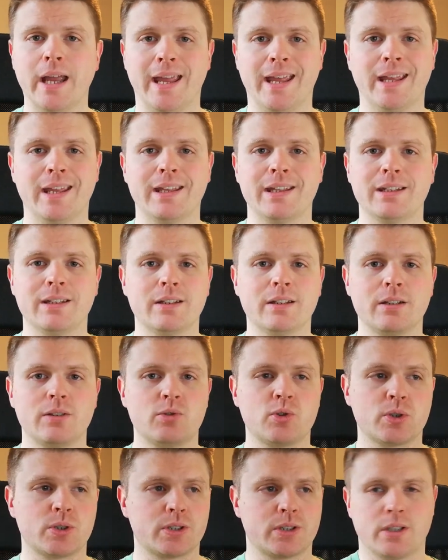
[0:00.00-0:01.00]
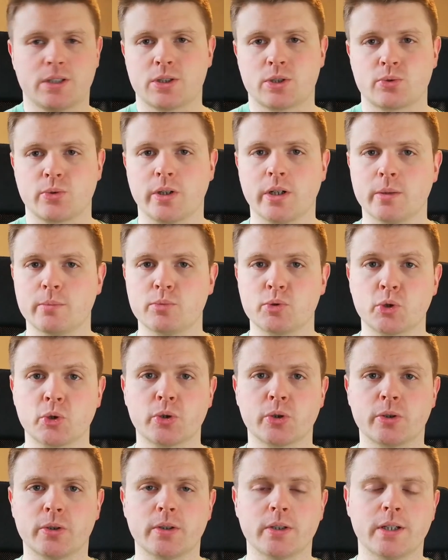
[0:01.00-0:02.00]
and just a straight up
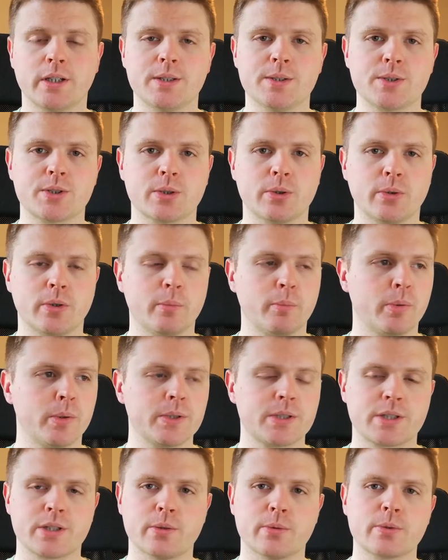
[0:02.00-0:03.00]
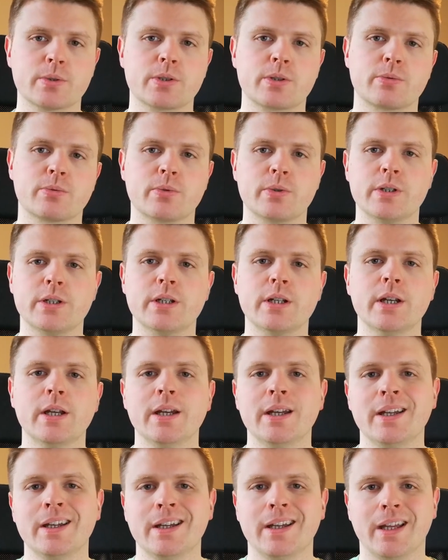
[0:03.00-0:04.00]
journal. And so it puts those 3
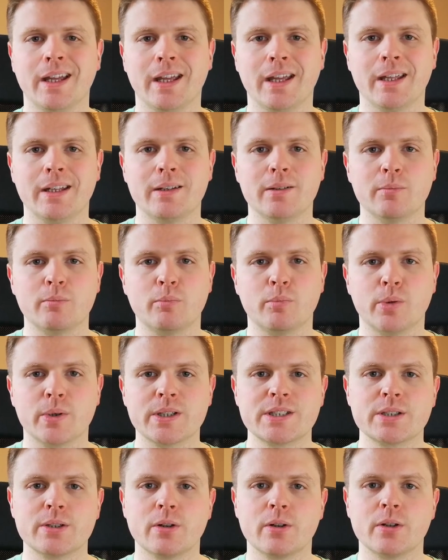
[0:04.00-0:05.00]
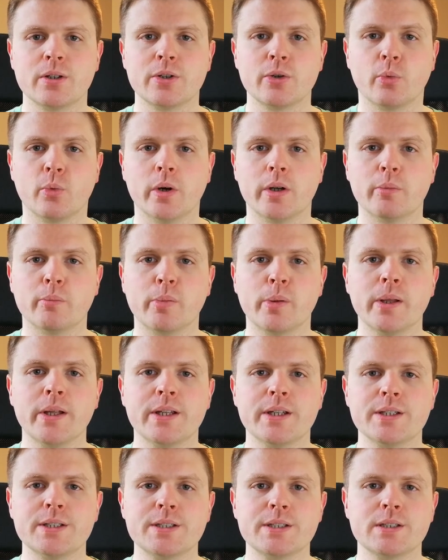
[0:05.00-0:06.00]
and brings it all into one
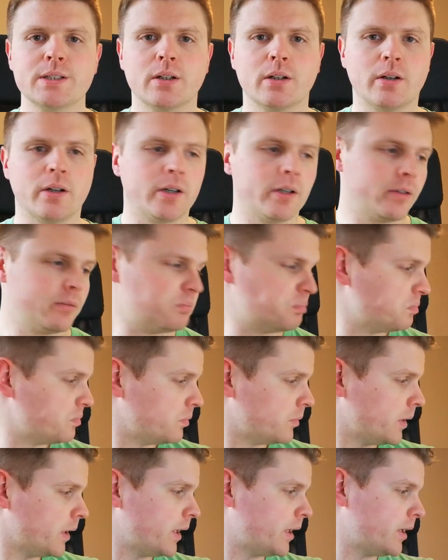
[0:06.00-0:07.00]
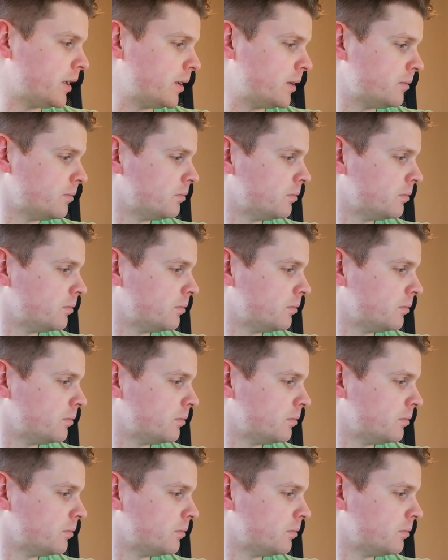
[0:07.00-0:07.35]
place on a